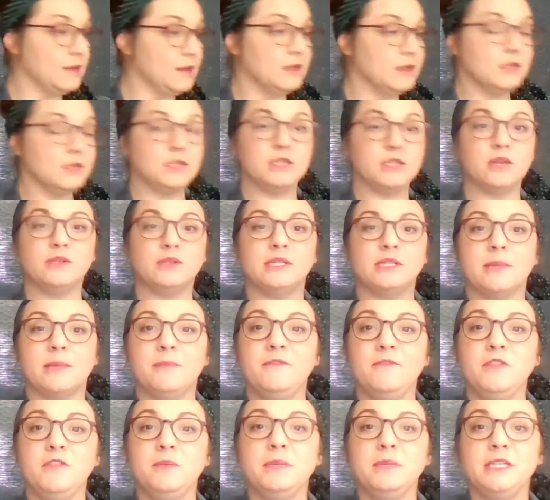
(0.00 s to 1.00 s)
So some
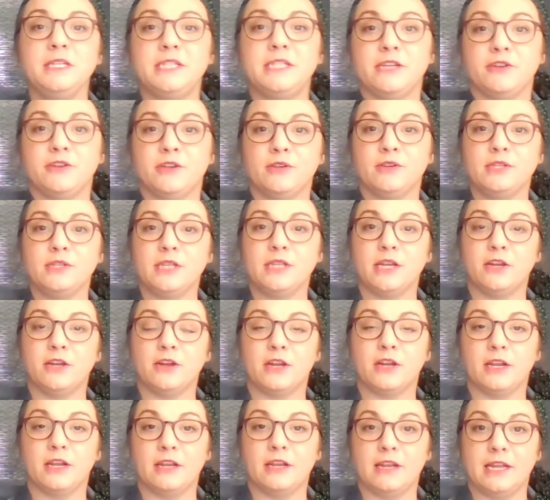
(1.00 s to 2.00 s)
of the materials that you're
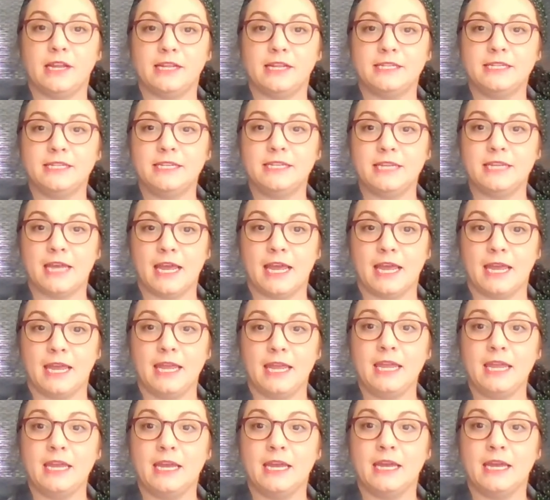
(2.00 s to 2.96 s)
going to need today,